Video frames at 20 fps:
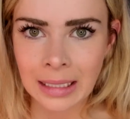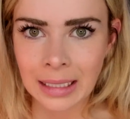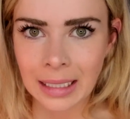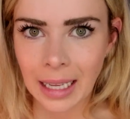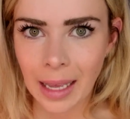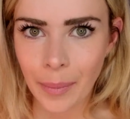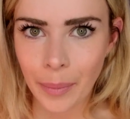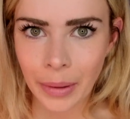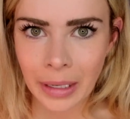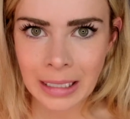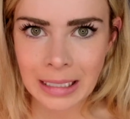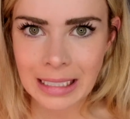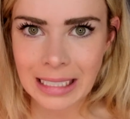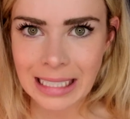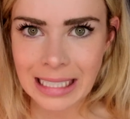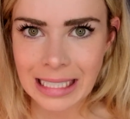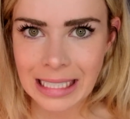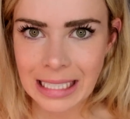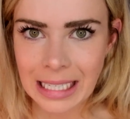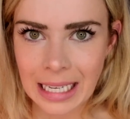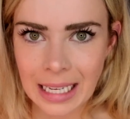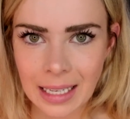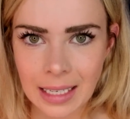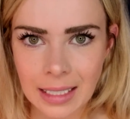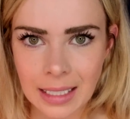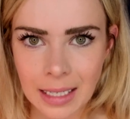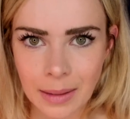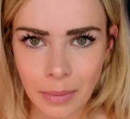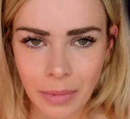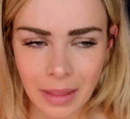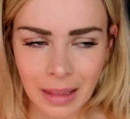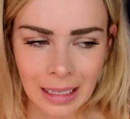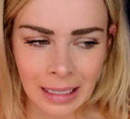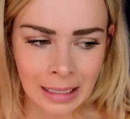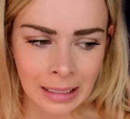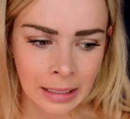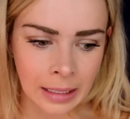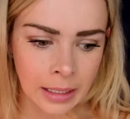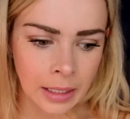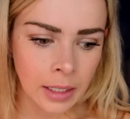get burned to steak type thing.
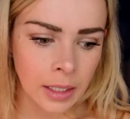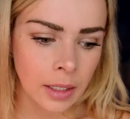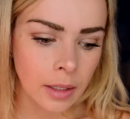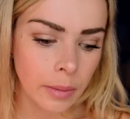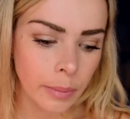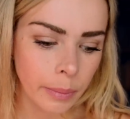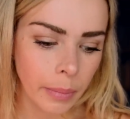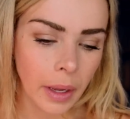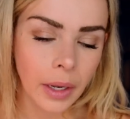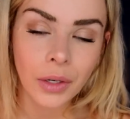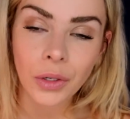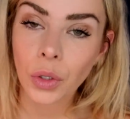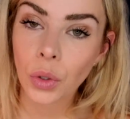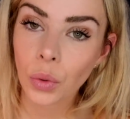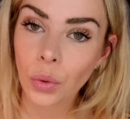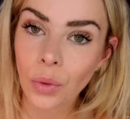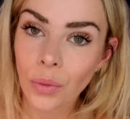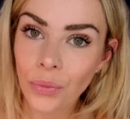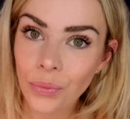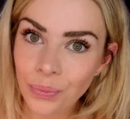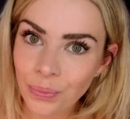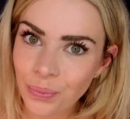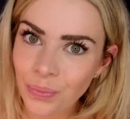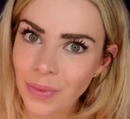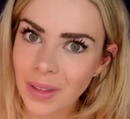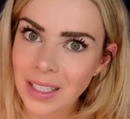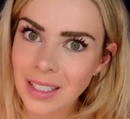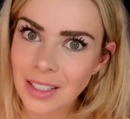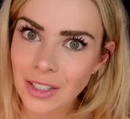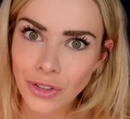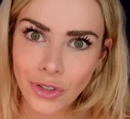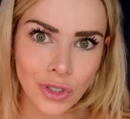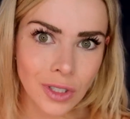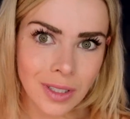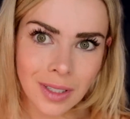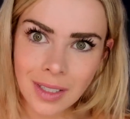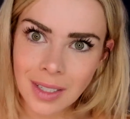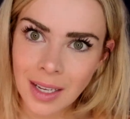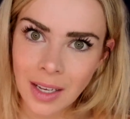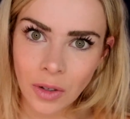But no, it's
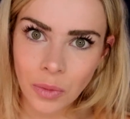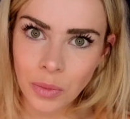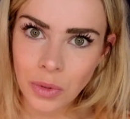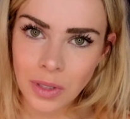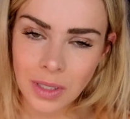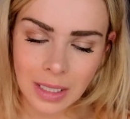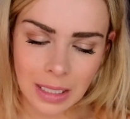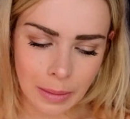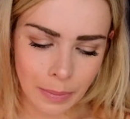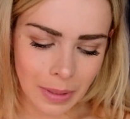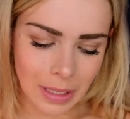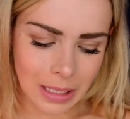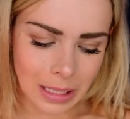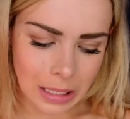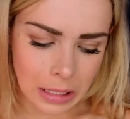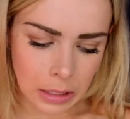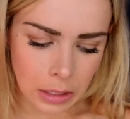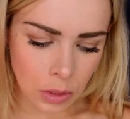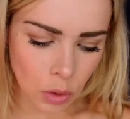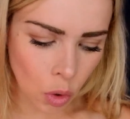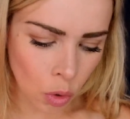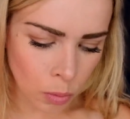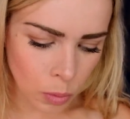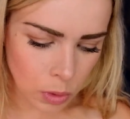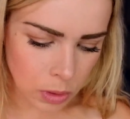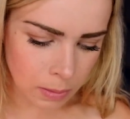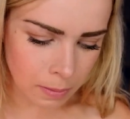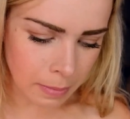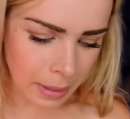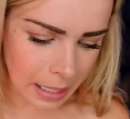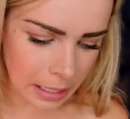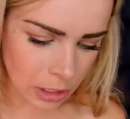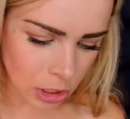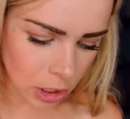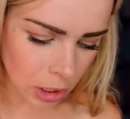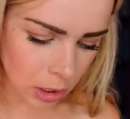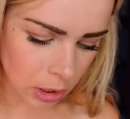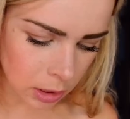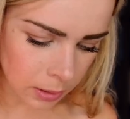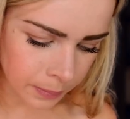just to help you sleep. It's almost
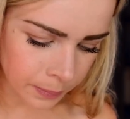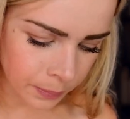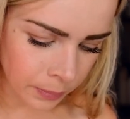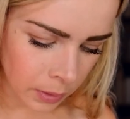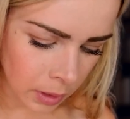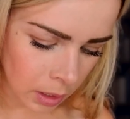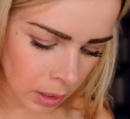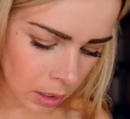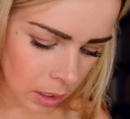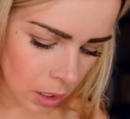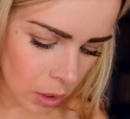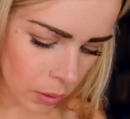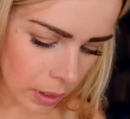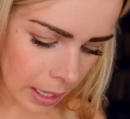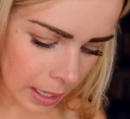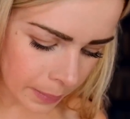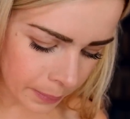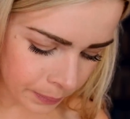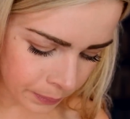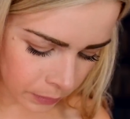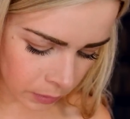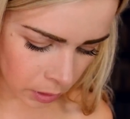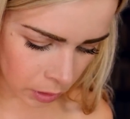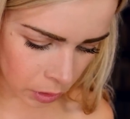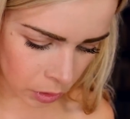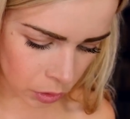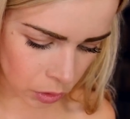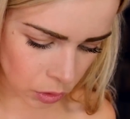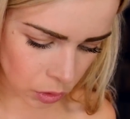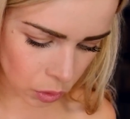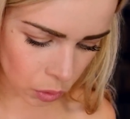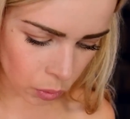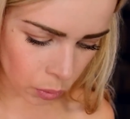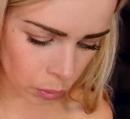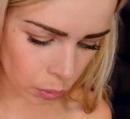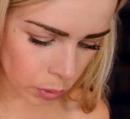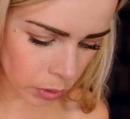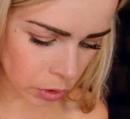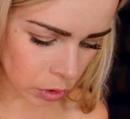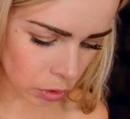magical. Okay, so
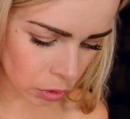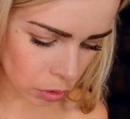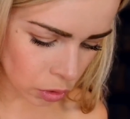we do